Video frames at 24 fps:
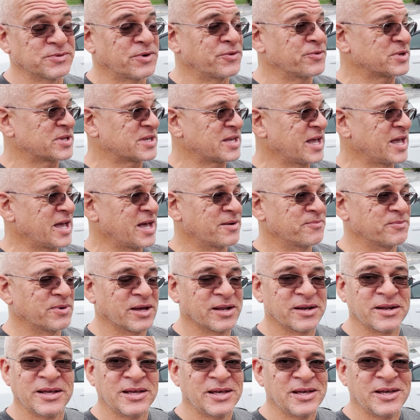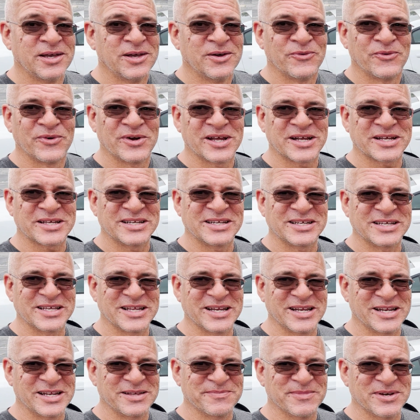Well, we can, but we're not going to
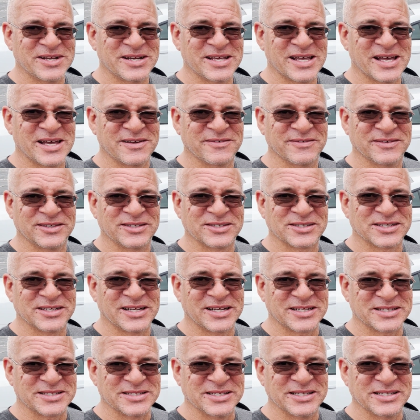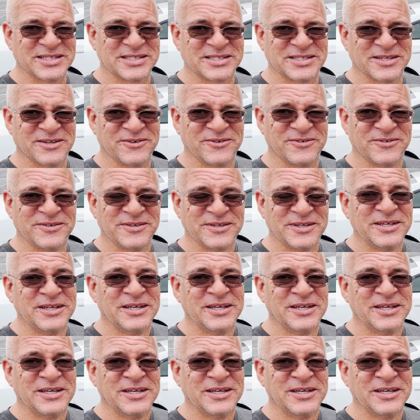get any money out of it looking like this. So